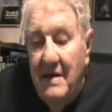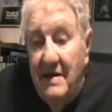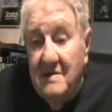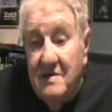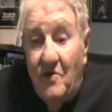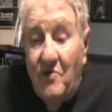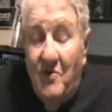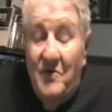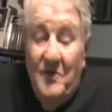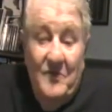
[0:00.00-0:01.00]
And
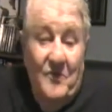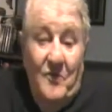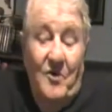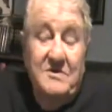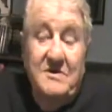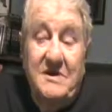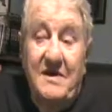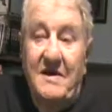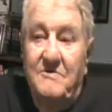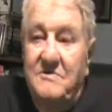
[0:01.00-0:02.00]
so wasn't
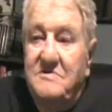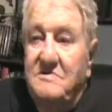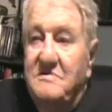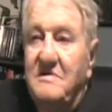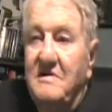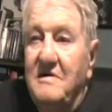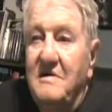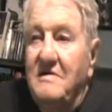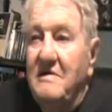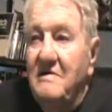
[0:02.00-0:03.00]
that it was
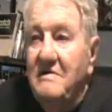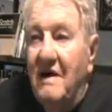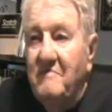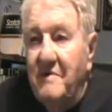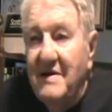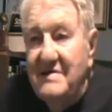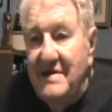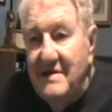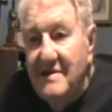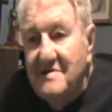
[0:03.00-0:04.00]
not
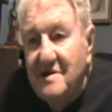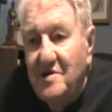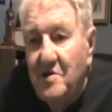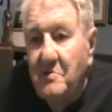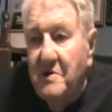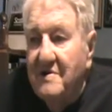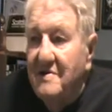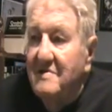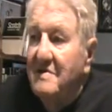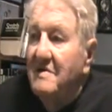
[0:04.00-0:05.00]
pleasing to listen to,
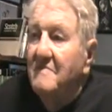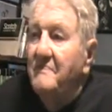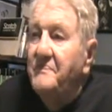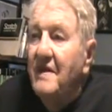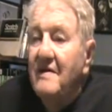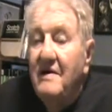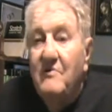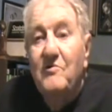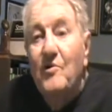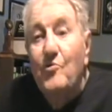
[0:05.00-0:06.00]
but
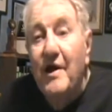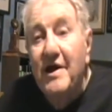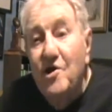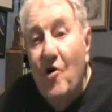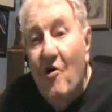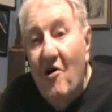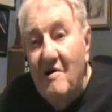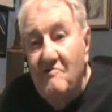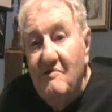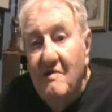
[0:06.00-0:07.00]
we weren't ringing
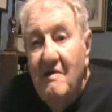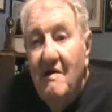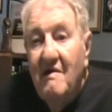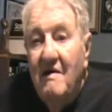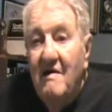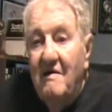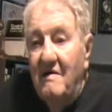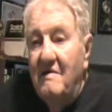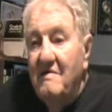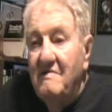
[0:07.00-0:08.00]
chords.
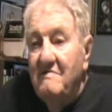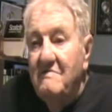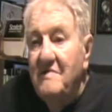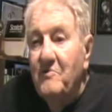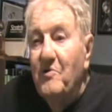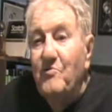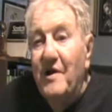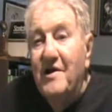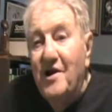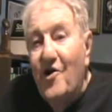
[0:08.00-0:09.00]
They weren't
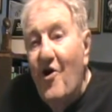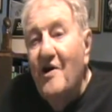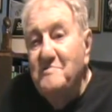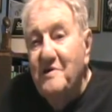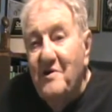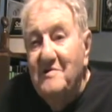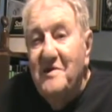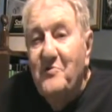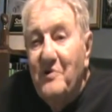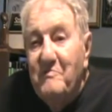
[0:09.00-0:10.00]
ringing the chords
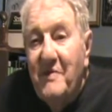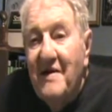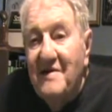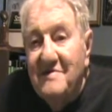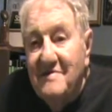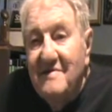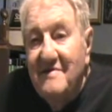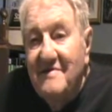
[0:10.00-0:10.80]
because they weren't balanced,